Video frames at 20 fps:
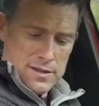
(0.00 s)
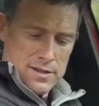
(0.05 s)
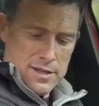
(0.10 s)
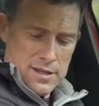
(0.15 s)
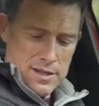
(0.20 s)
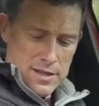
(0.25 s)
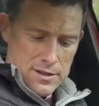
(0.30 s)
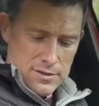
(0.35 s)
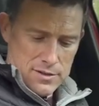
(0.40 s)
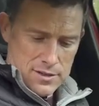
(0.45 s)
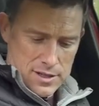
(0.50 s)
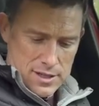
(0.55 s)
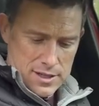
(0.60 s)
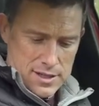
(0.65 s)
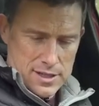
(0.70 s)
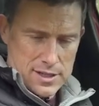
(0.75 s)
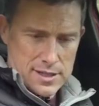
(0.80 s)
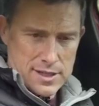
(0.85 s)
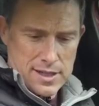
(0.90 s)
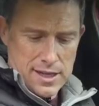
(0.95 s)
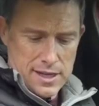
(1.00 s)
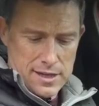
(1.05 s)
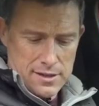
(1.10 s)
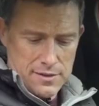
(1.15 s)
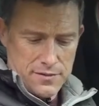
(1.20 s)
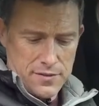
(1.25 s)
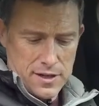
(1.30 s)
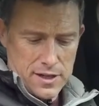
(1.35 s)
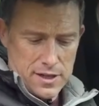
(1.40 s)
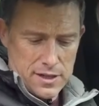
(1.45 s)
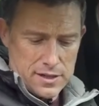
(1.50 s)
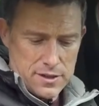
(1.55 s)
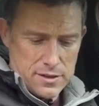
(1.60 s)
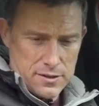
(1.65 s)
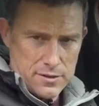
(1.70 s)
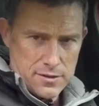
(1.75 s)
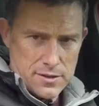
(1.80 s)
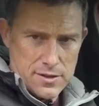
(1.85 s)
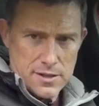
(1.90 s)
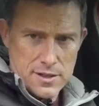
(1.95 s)
you lose the skin off your
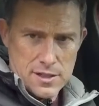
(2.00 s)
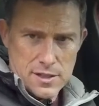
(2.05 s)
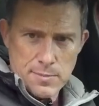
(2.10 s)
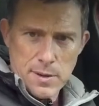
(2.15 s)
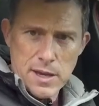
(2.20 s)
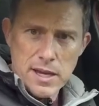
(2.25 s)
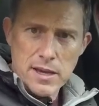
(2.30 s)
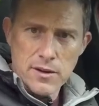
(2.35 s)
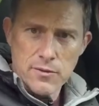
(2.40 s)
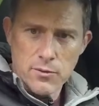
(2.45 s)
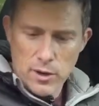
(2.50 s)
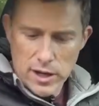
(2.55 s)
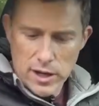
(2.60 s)
knuckles. Speaking of